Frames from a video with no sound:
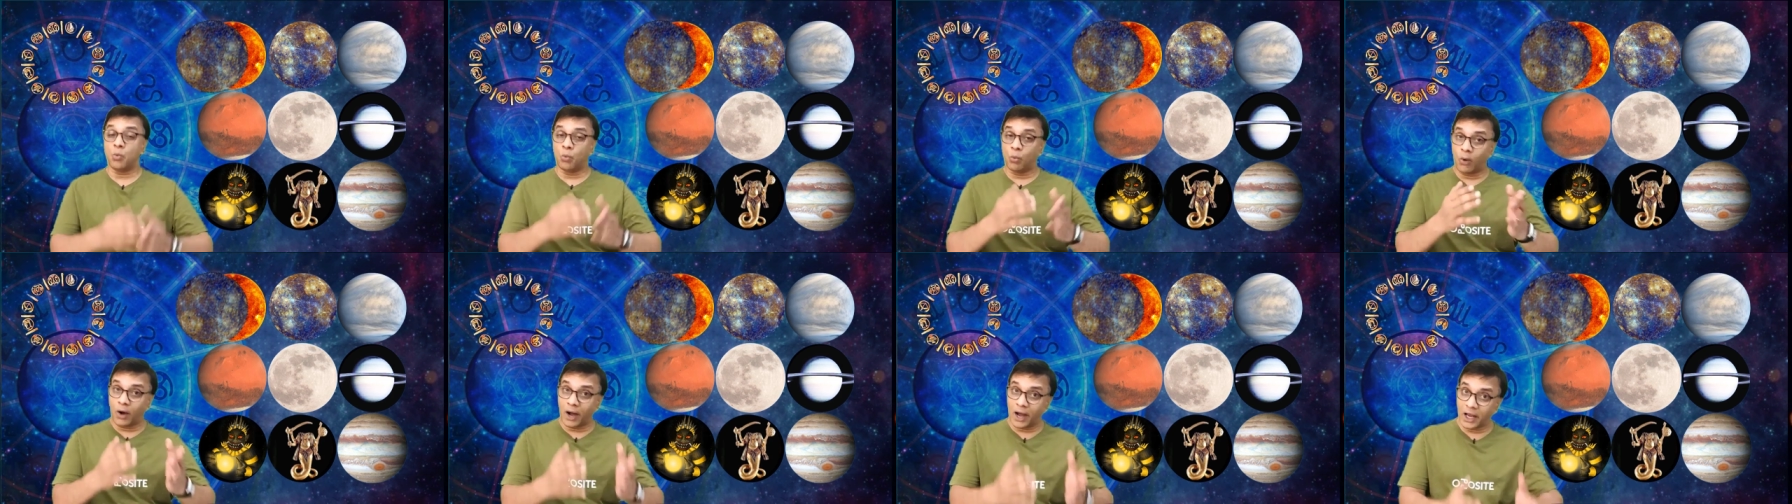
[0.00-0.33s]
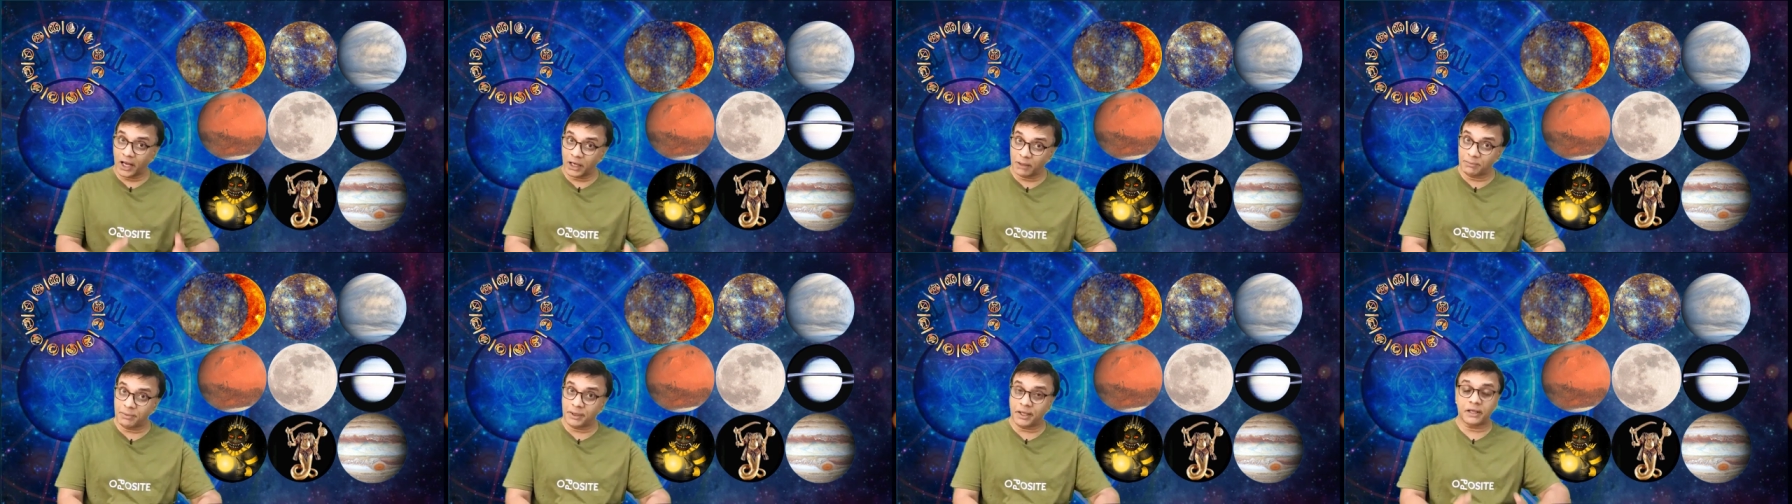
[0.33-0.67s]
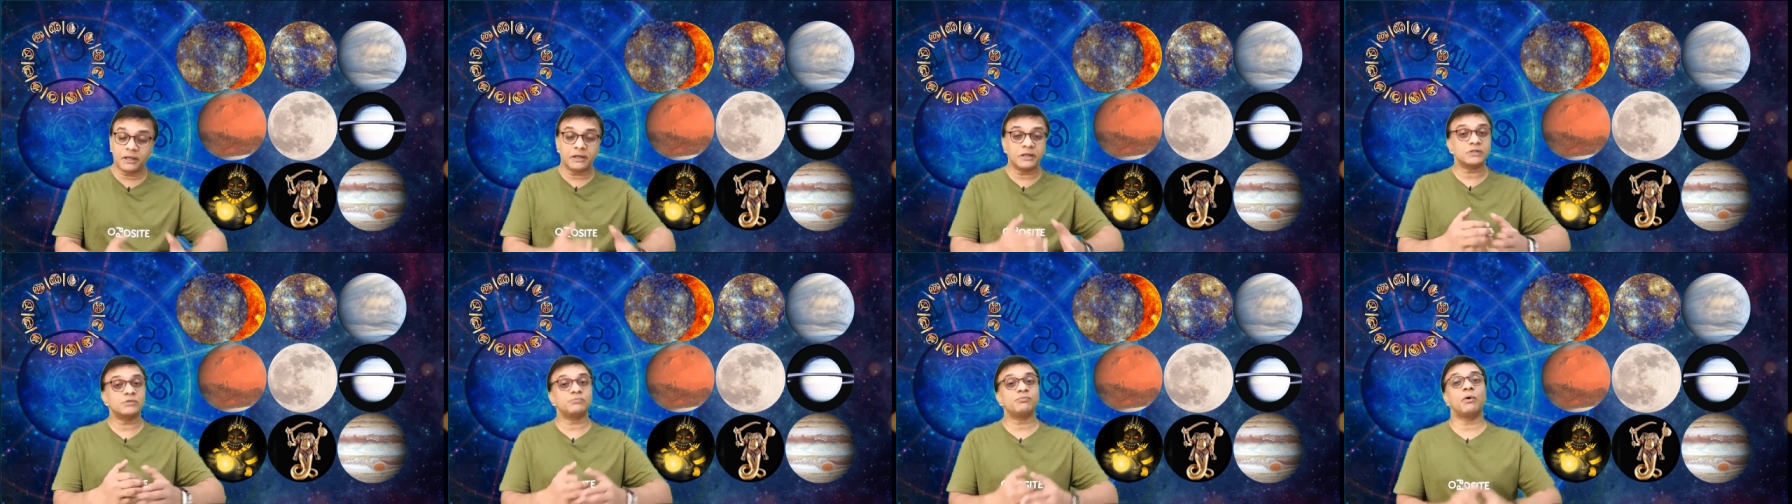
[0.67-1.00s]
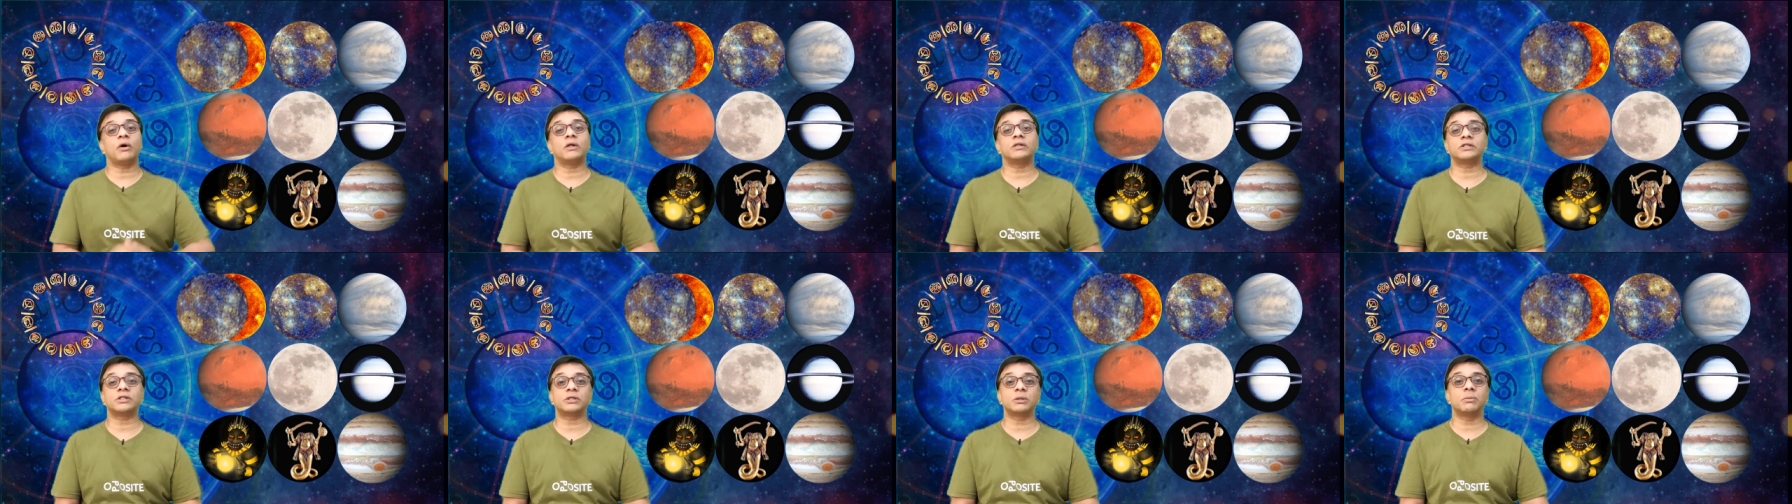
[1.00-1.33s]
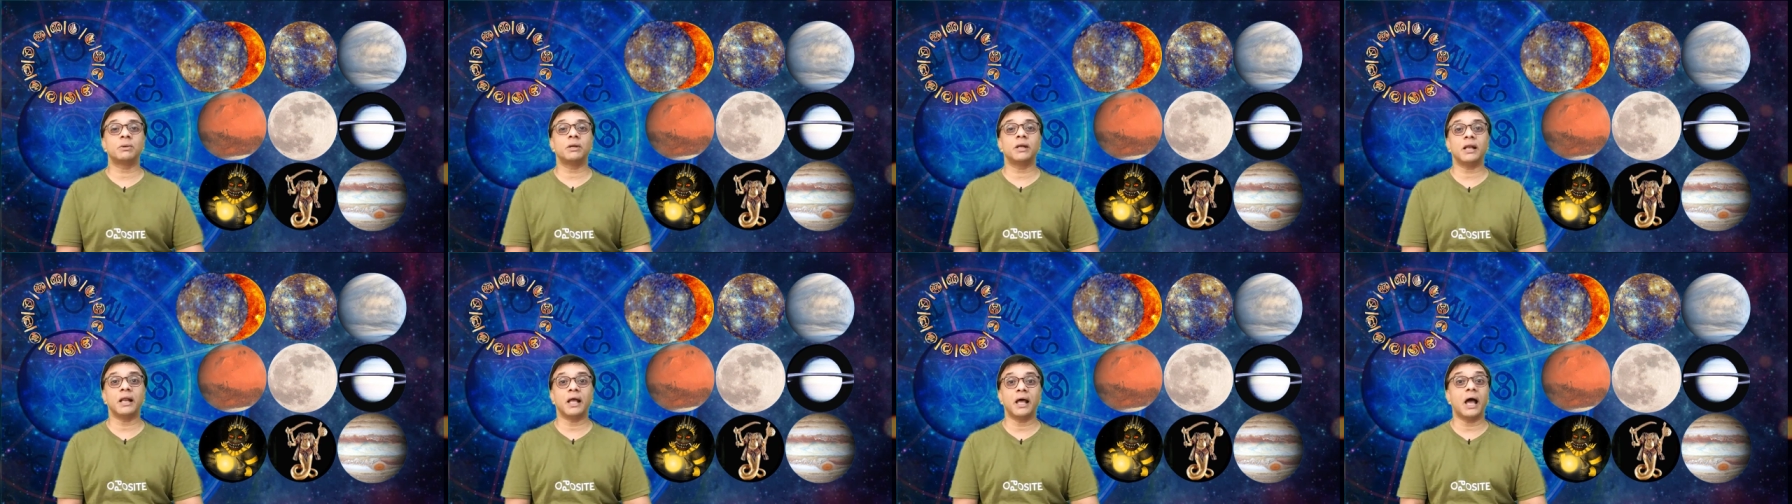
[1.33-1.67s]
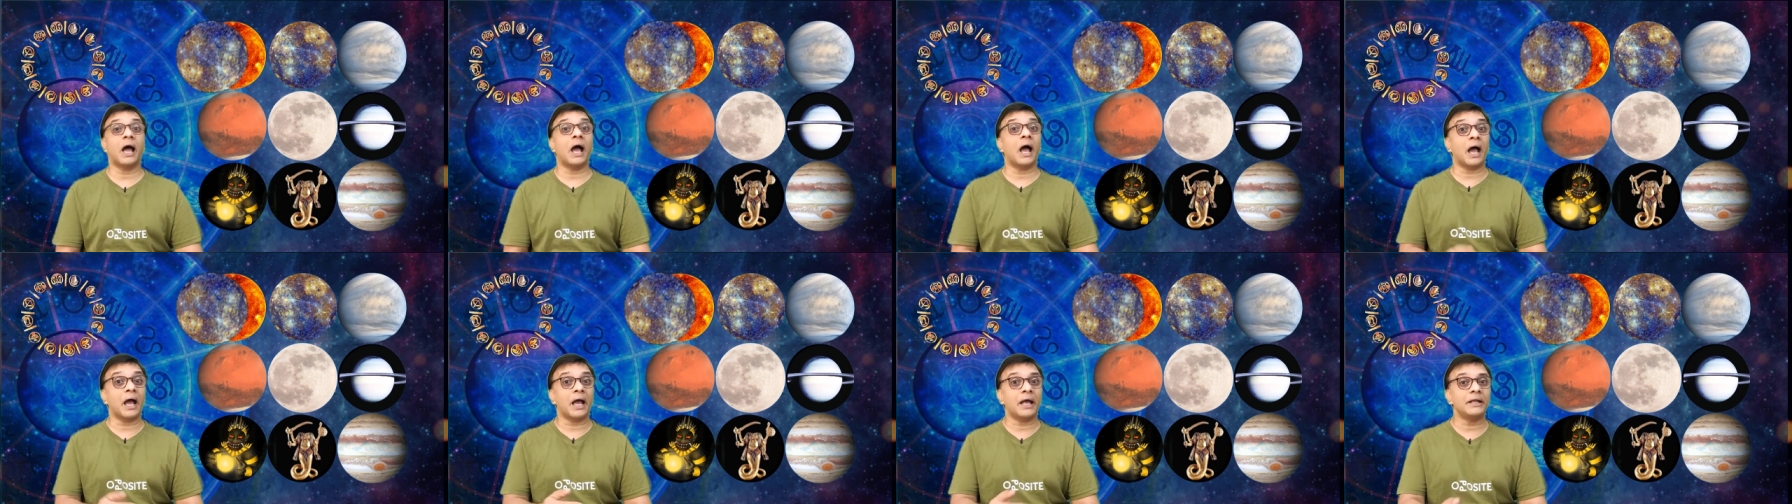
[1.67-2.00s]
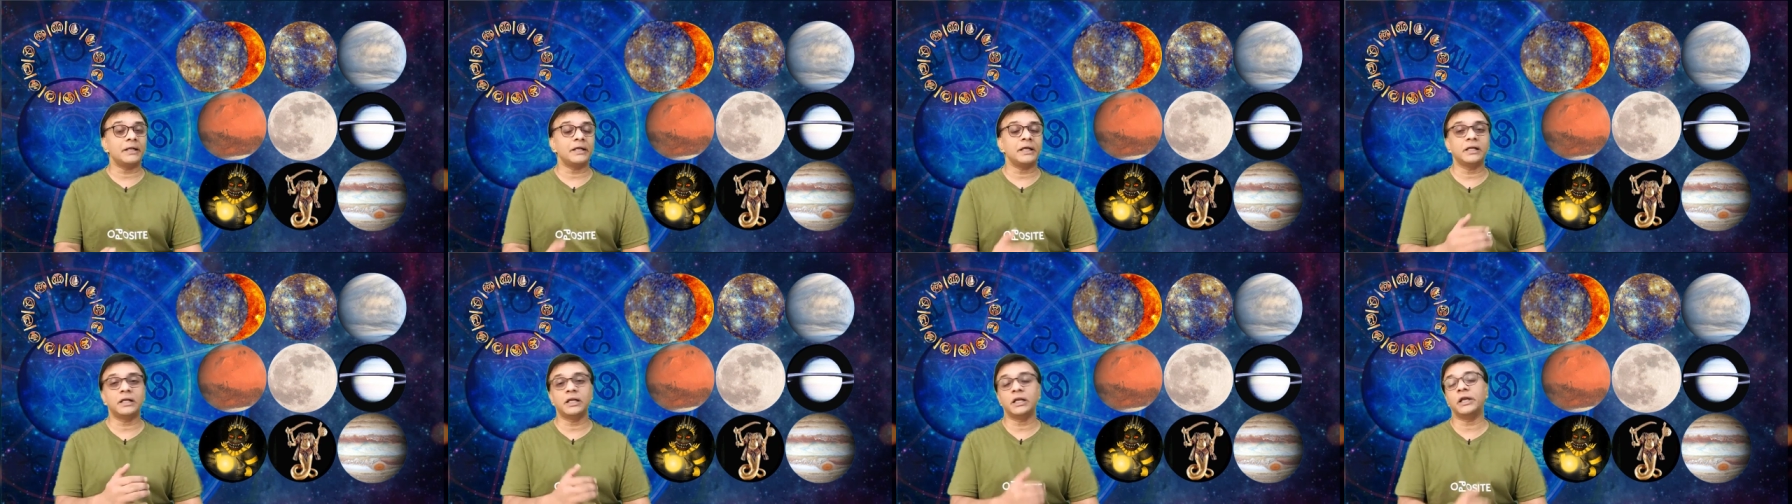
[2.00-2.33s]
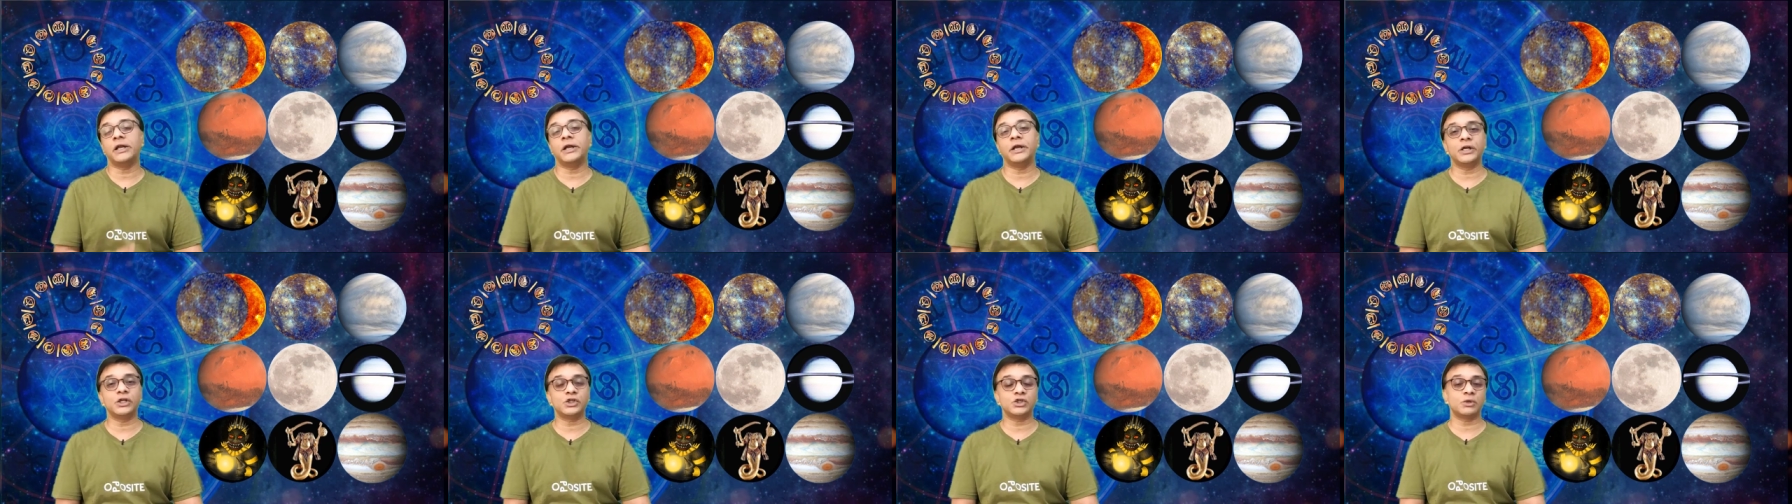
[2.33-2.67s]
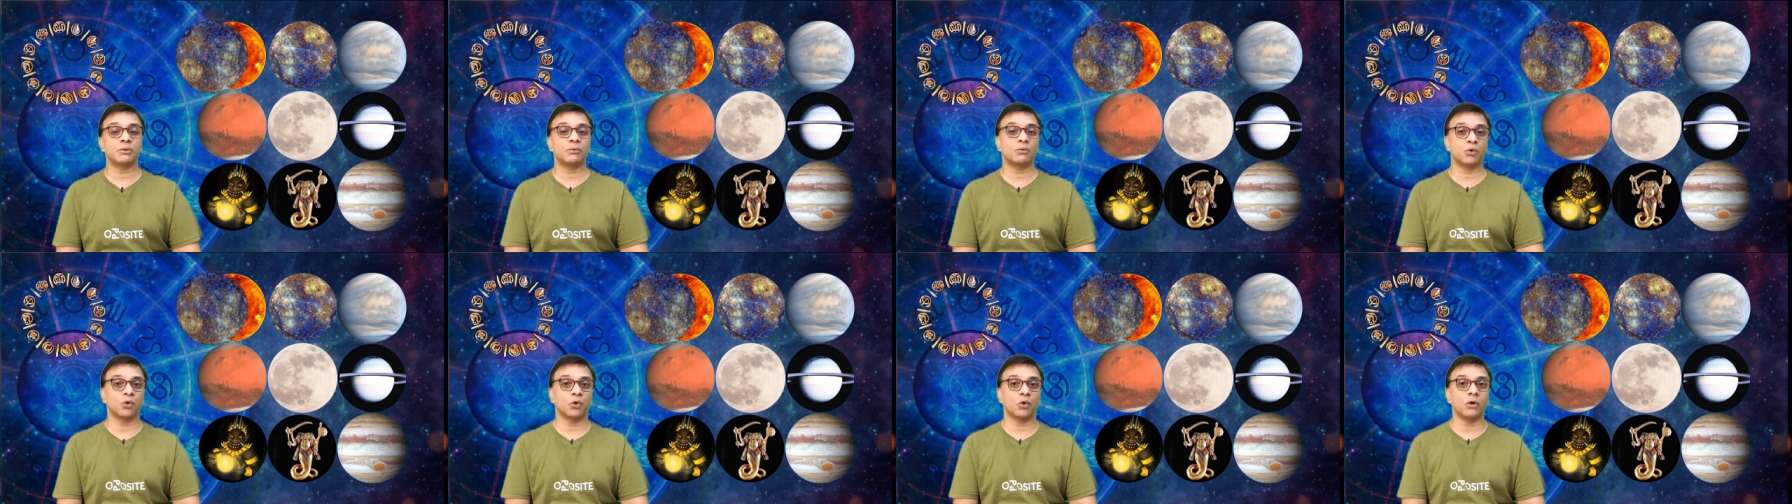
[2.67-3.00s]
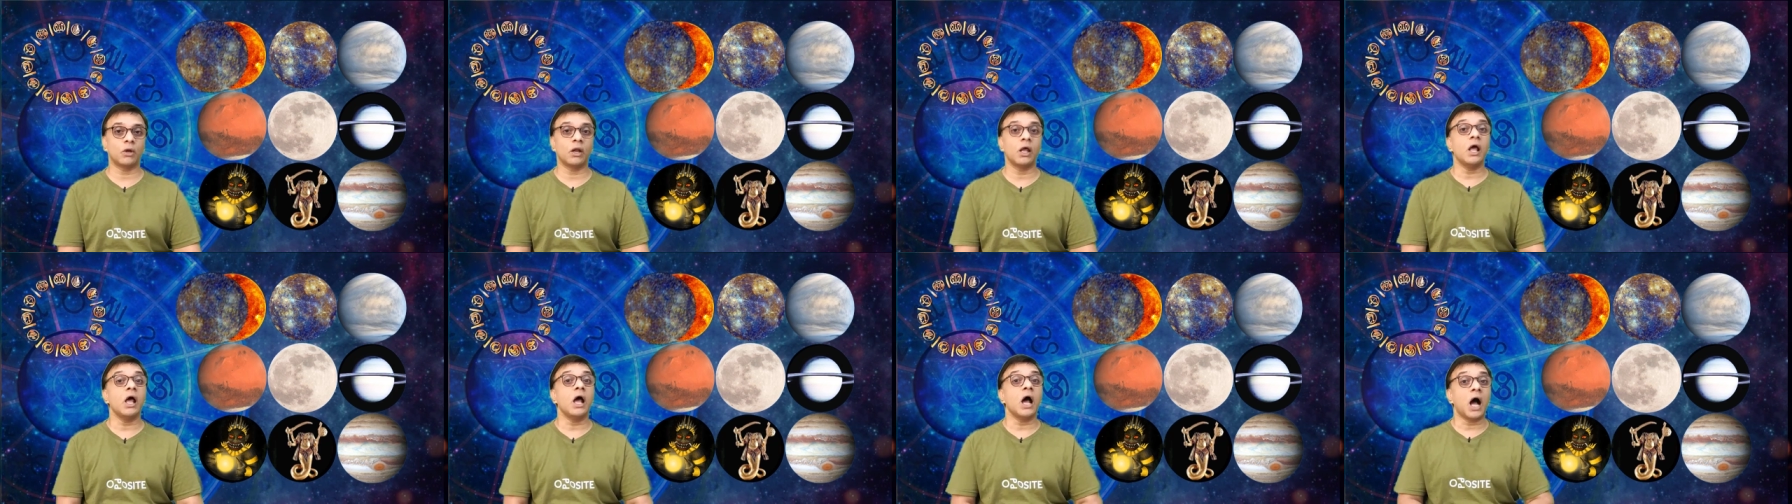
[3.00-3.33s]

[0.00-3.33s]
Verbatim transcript: while being responsible and in a leadership role.